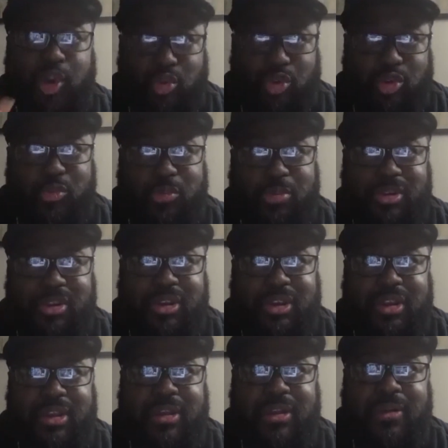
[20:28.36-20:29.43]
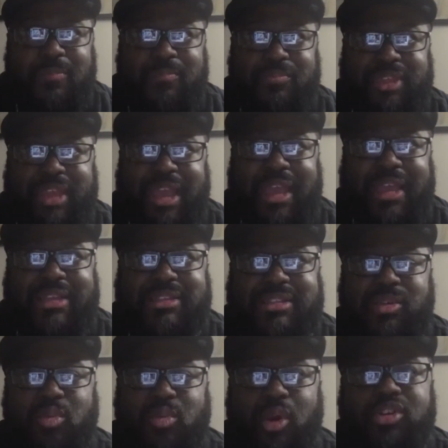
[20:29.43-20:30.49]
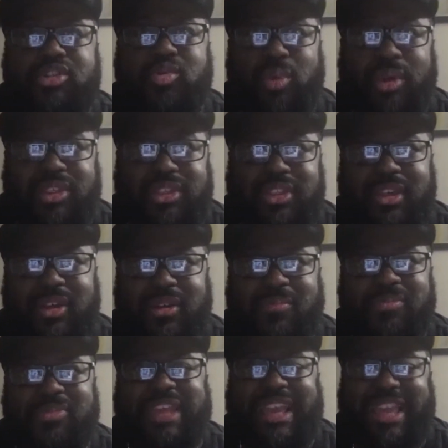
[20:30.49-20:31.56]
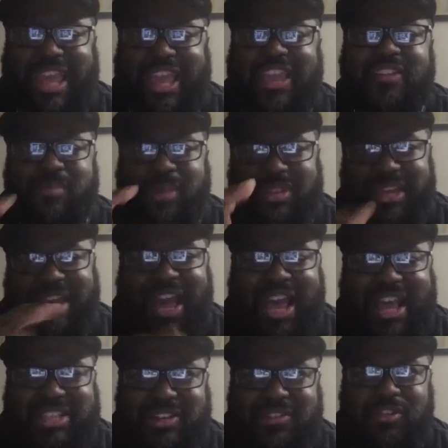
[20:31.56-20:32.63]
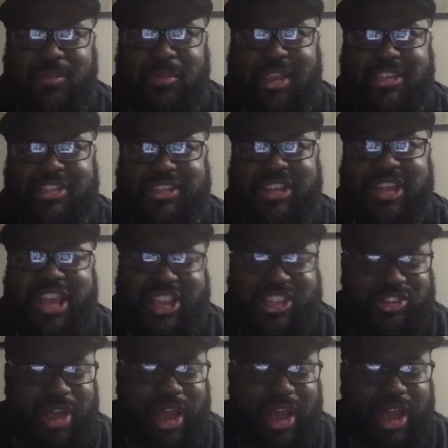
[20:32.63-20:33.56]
group that works with them that gave me the guy's information. So